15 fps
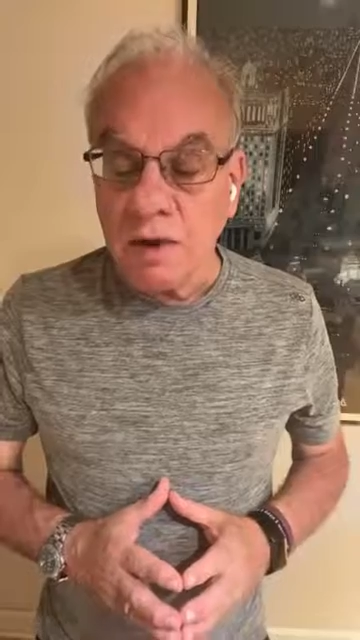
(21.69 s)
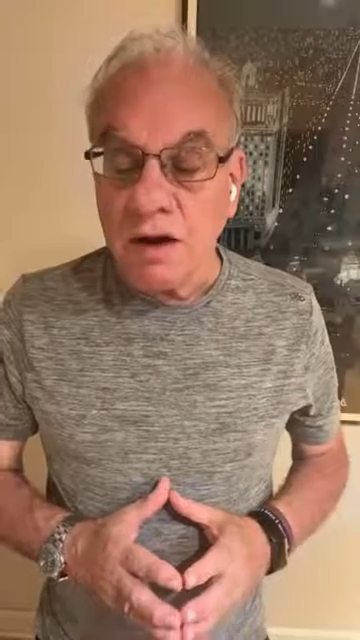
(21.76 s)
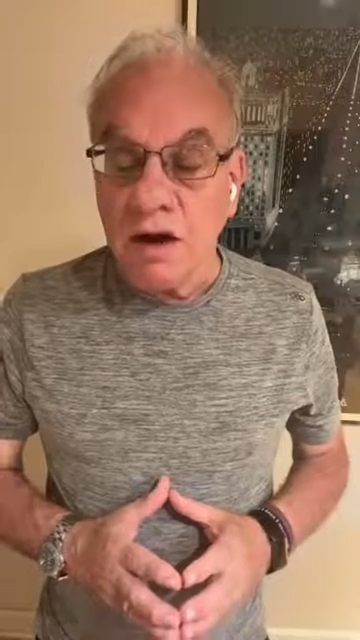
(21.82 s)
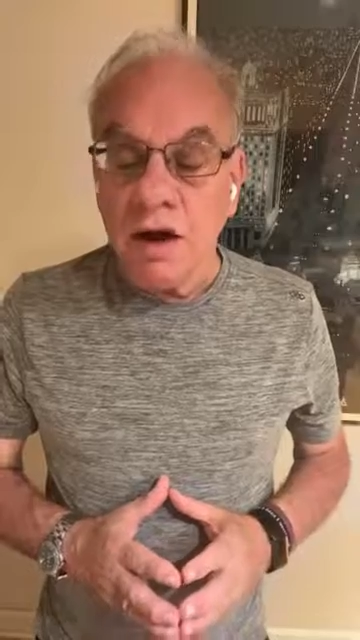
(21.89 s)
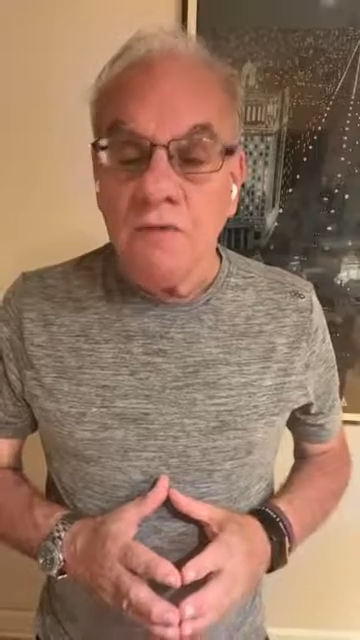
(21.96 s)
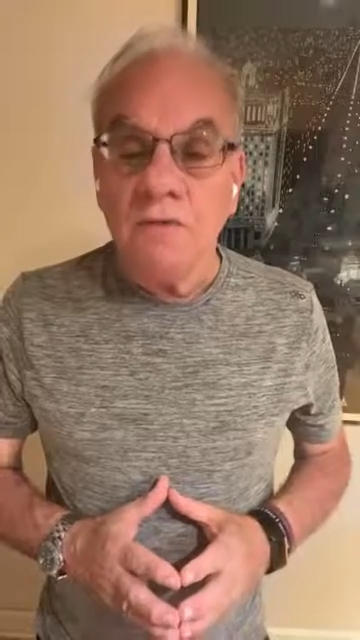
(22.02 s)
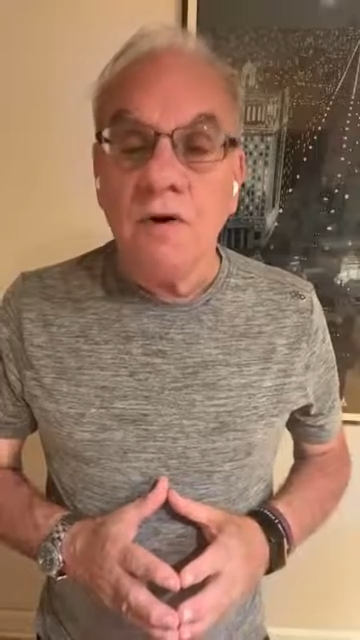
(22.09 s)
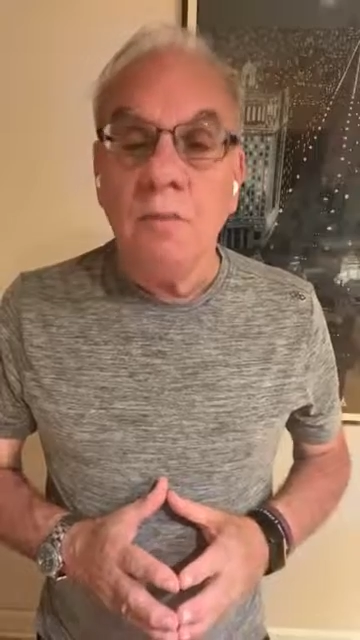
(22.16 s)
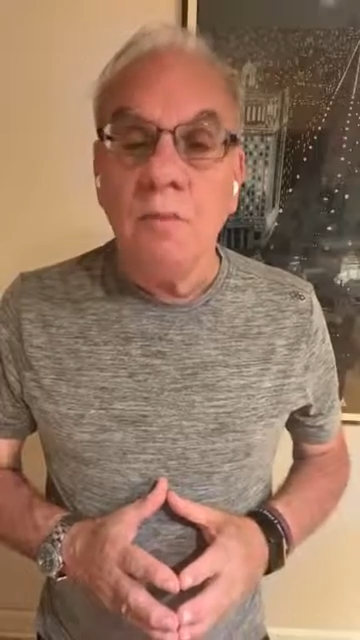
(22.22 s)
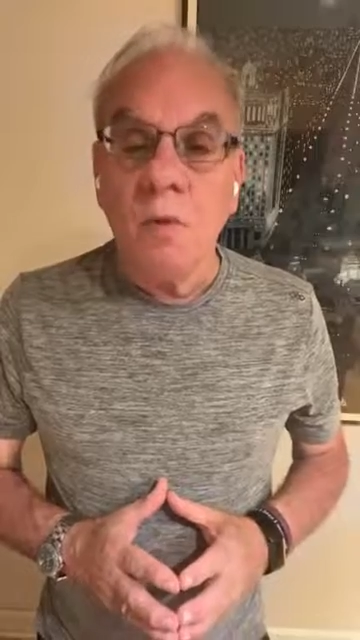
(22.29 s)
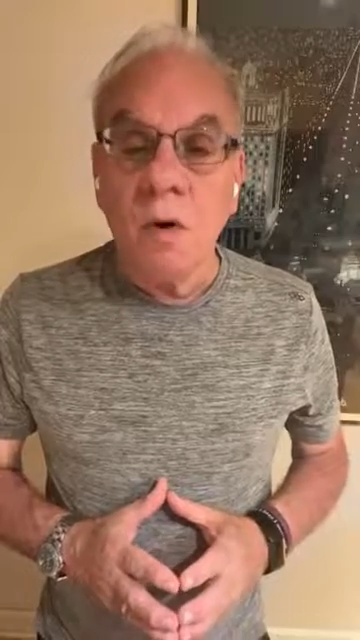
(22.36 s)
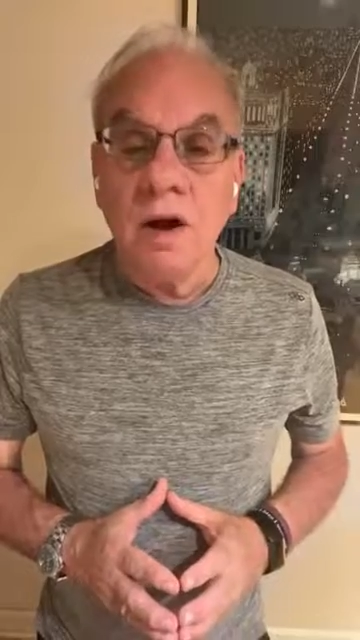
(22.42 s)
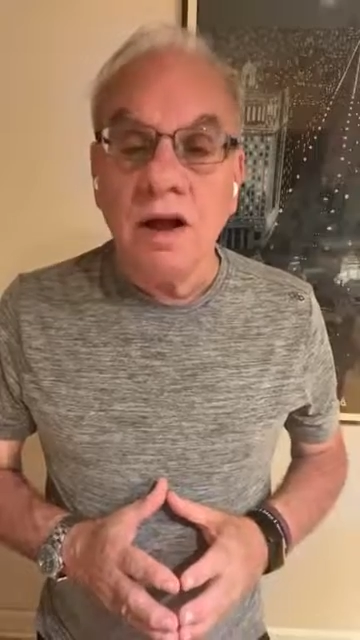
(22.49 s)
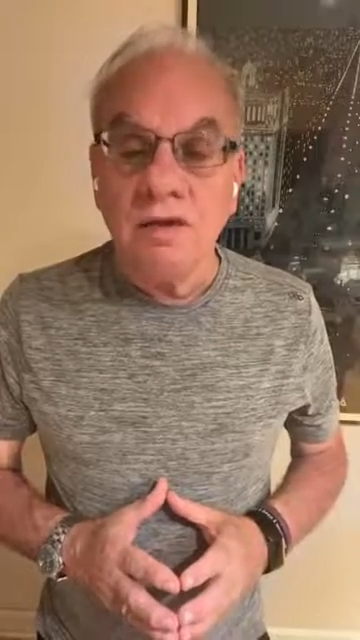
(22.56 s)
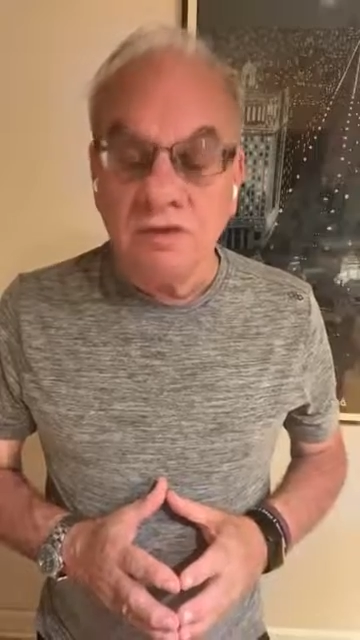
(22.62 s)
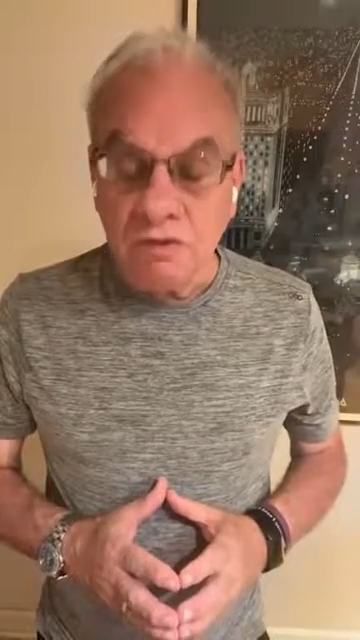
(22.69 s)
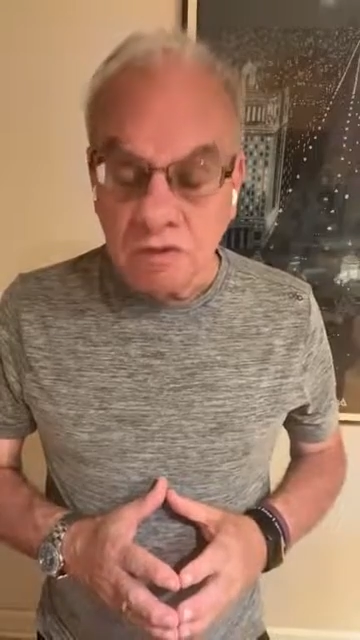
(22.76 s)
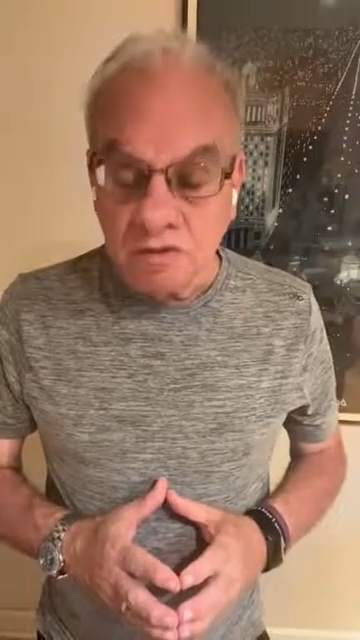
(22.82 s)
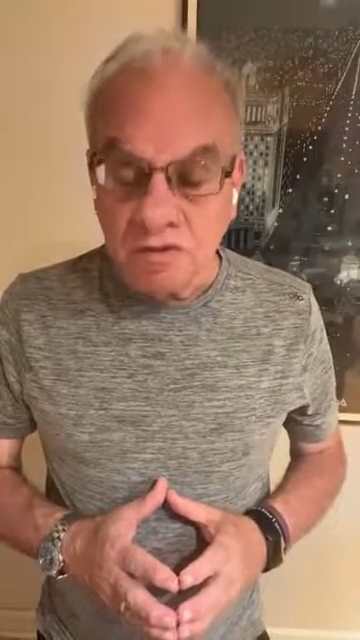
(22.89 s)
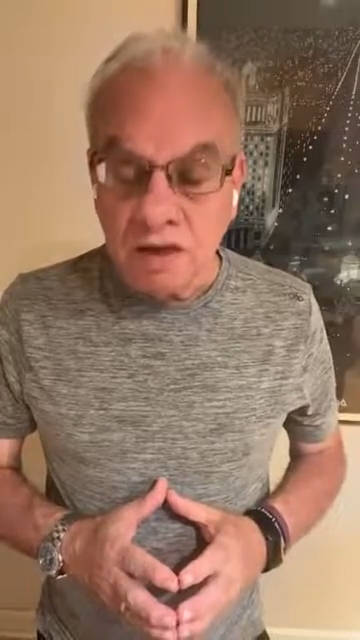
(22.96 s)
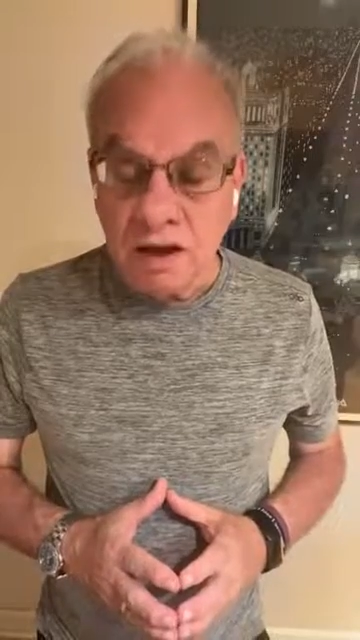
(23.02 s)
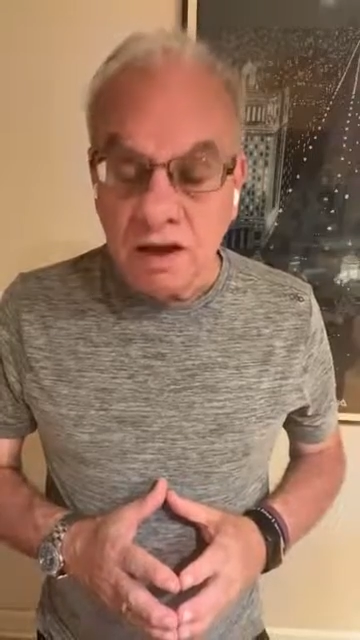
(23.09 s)
coming from
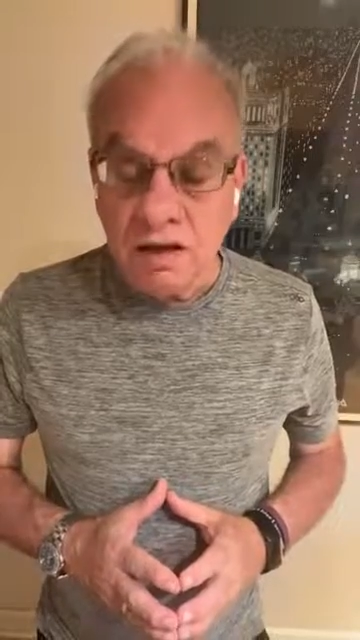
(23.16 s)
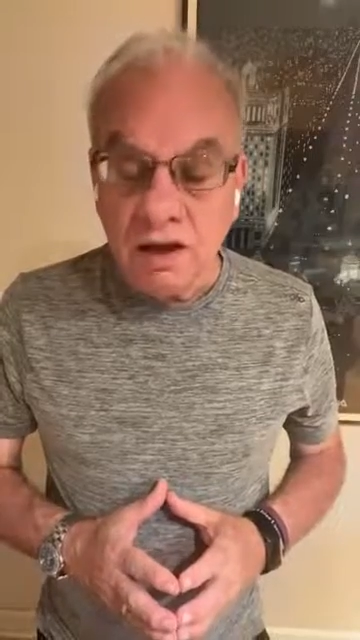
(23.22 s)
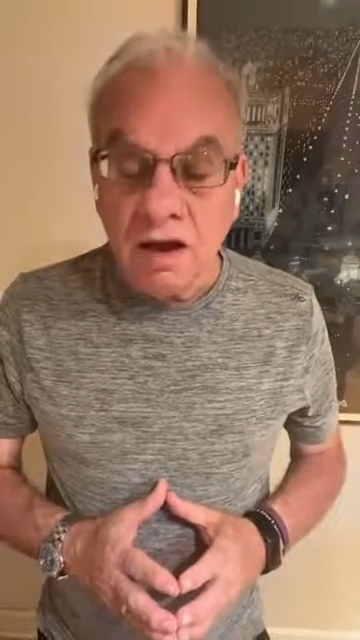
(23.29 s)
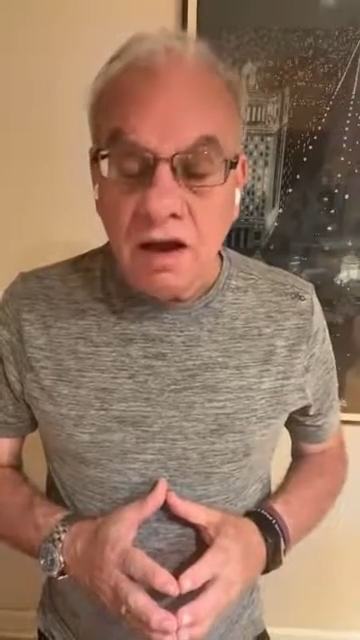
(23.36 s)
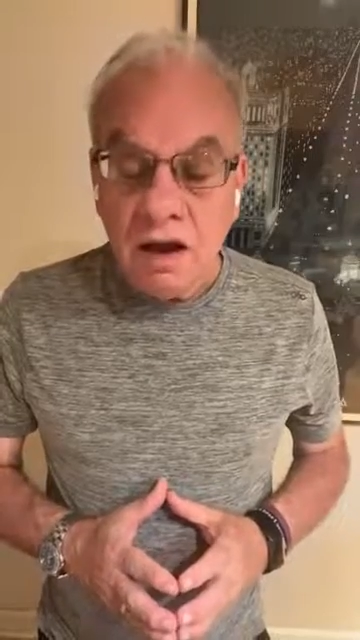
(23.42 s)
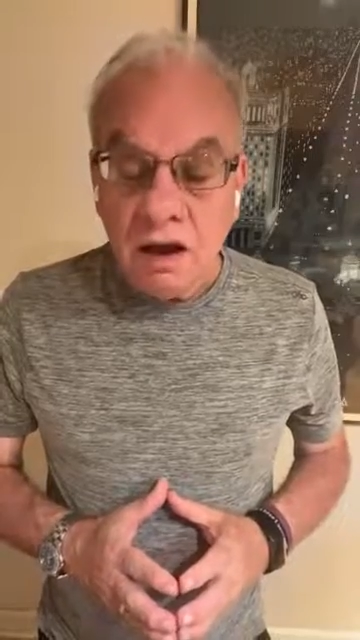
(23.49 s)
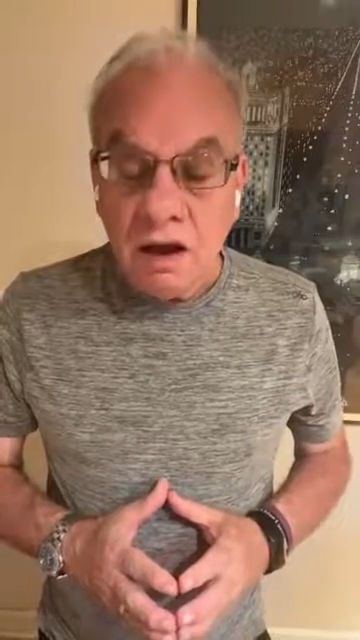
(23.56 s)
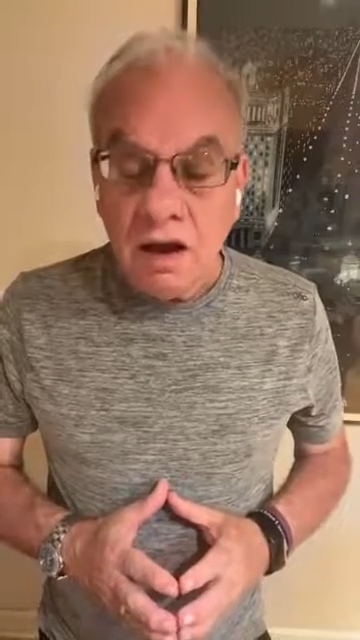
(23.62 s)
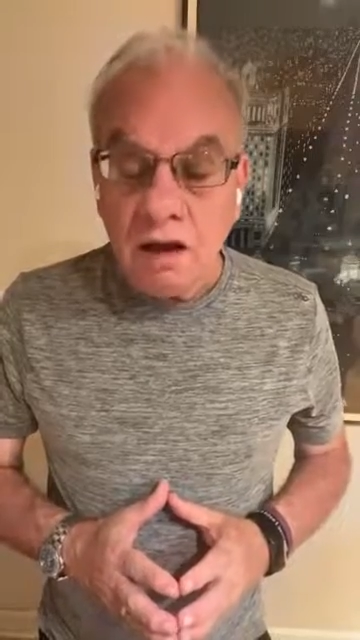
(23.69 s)
Mortgage News Daily,